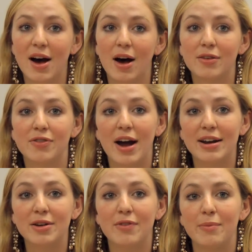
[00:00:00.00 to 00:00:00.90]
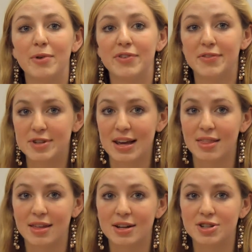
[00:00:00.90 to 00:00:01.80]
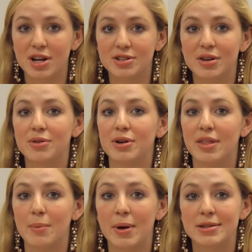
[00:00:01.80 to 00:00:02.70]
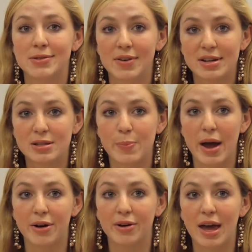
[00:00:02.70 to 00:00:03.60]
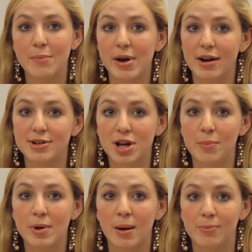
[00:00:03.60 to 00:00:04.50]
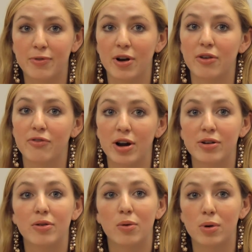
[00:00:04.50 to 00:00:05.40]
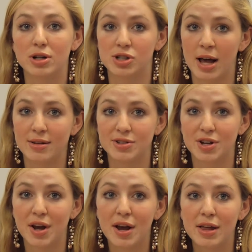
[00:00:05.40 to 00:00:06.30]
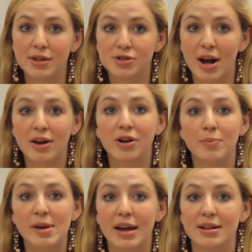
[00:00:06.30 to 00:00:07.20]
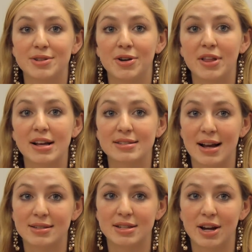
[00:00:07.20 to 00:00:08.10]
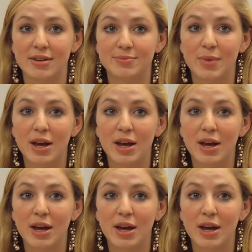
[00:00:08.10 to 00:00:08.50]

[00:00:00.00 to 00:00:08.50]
On Friday, November 15th, a judge concluded that Pennsylvania's ban on gay marriage could be up for a federal court challenge. The trial could begin as early as next year.